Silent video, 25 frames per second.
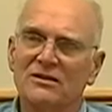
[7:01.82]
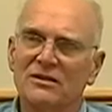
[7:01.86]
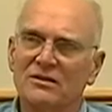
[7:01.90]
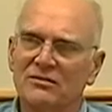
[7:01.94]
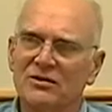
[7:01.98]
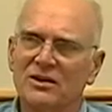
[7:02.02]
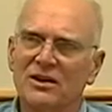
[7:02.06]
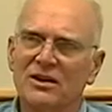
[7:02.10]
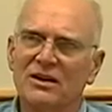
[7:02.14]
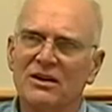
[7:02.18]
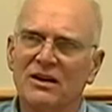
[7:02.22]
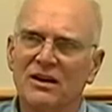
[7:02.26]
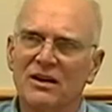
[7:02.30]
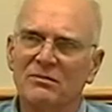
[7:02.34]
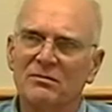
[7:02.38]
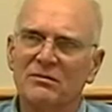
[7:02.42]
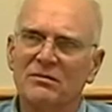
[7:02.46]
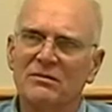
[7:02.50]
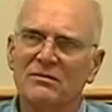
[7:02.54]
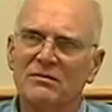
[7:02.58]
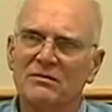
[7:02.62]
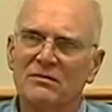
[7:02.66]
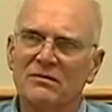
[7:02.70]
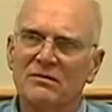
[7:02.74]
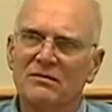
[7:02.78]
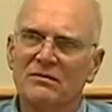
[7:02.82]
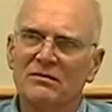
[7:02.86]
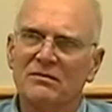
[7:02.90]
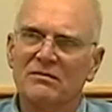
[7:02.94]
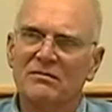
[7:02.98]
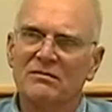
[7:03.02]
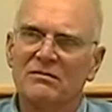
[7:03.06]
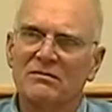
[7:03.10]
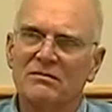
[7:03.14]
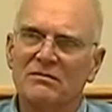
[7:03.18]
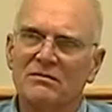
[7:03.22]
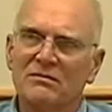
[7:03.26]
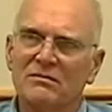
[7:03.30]
in Vietnam. Before you
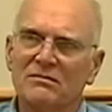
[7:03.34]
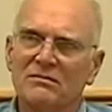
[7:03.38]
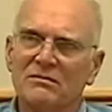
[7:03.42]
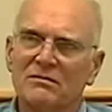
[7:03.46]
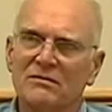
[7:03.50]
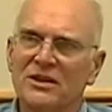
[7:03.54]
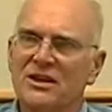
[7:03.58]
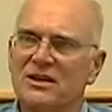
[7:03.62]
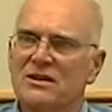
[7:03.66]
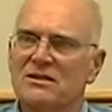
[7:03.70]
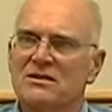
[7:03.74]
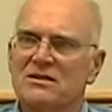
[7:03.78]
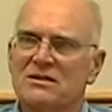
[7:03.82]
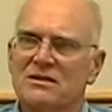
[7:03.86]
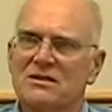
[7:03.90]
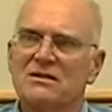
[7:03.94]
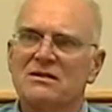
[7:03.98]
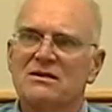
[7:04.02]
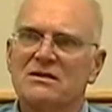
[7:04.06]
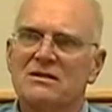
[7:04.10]
actually left? Yes,